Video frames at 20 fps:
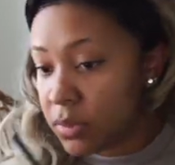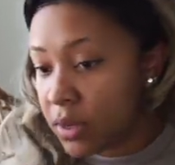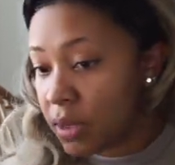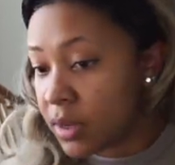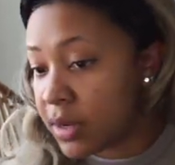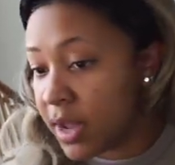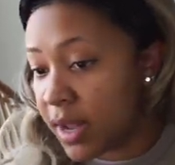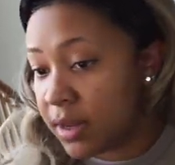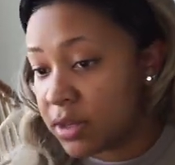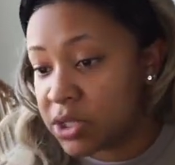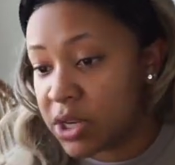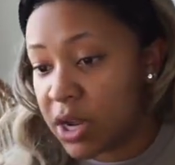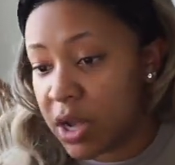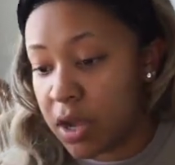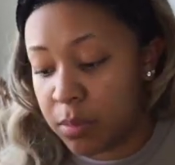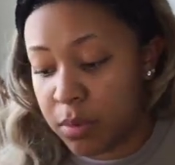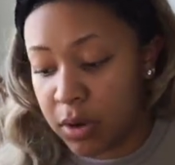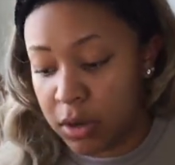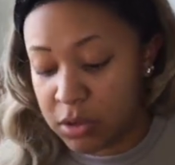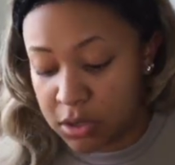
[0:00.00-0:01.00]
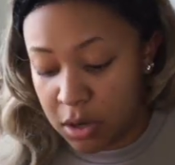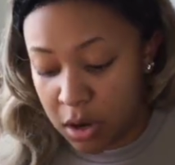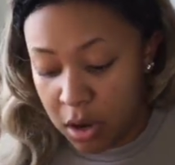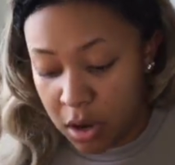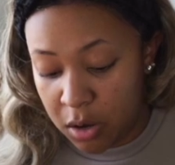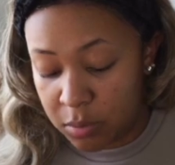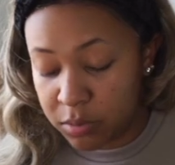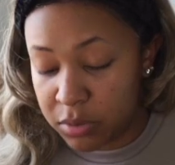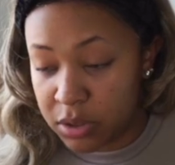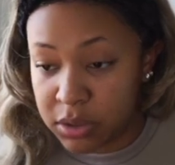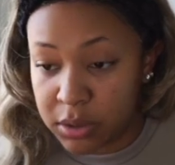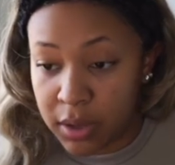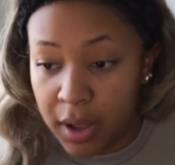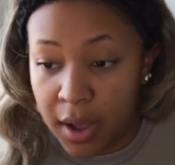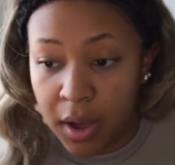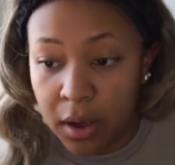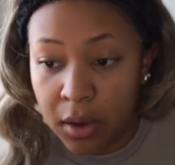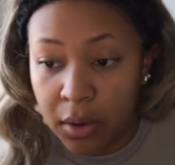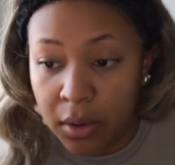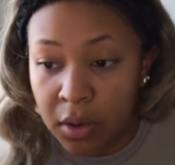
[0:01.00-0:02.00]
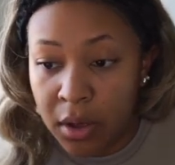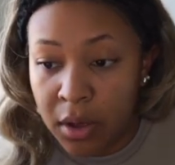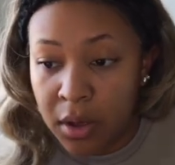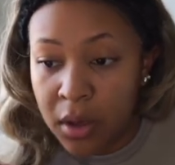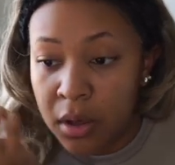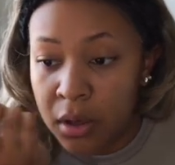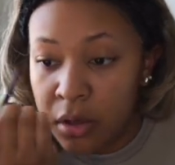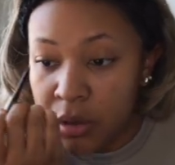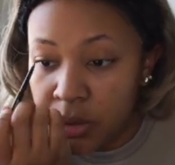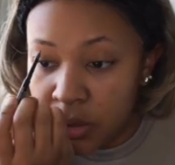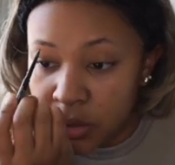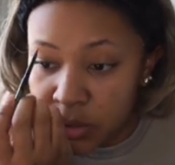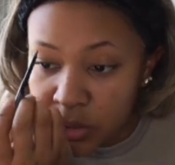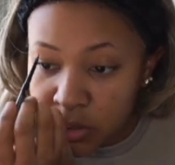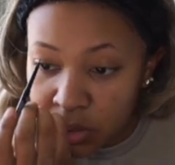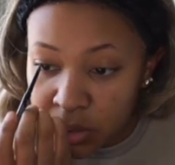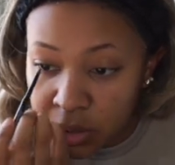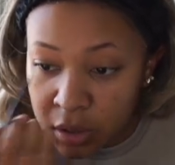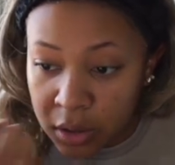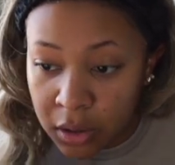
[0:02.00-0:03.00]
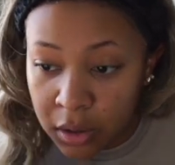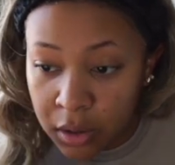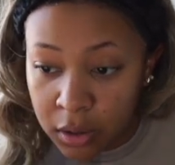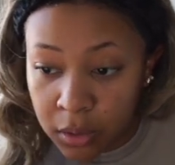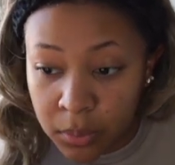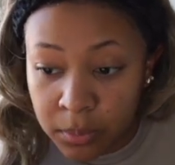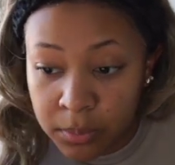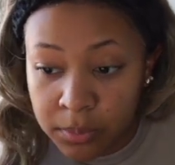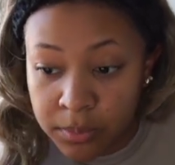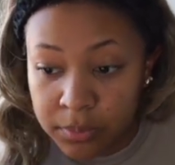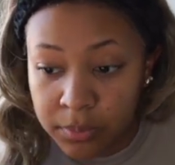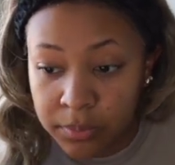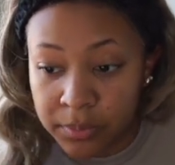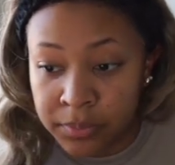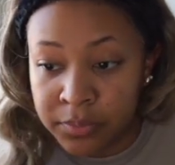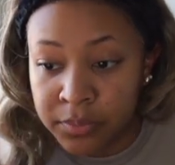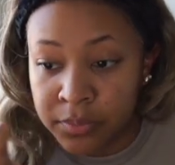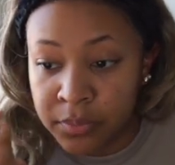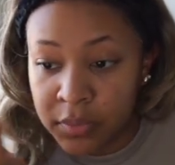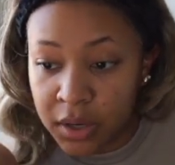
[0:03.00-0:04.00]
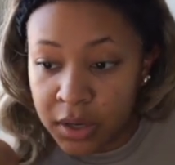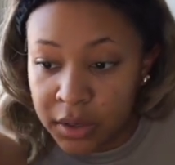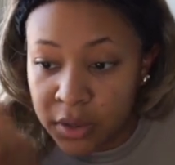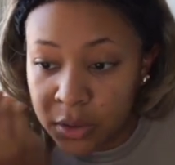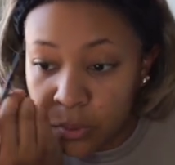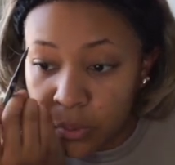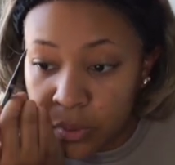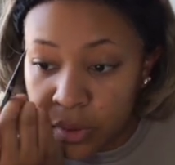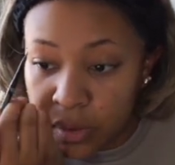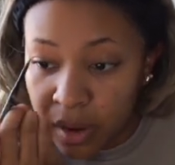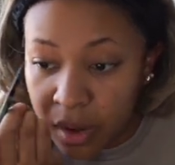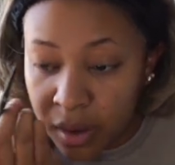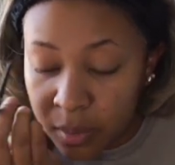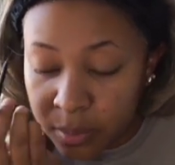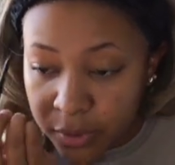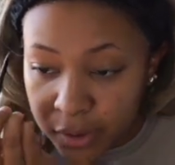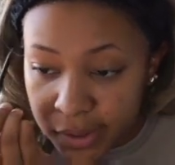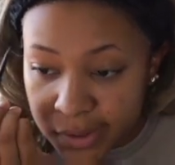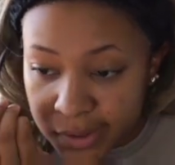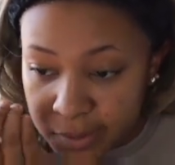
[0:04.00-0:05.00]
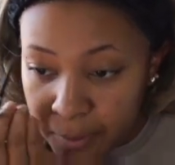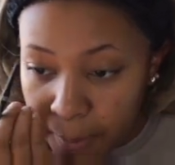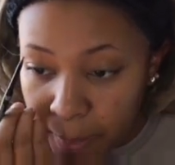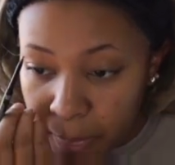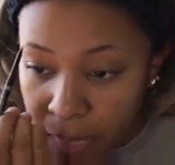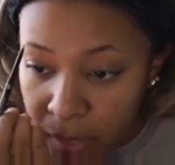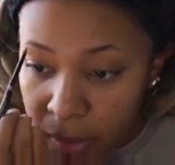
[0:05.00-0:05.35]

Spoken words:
Now that your eyebrows are all brushed out, you're just gonna go under one eyebrow,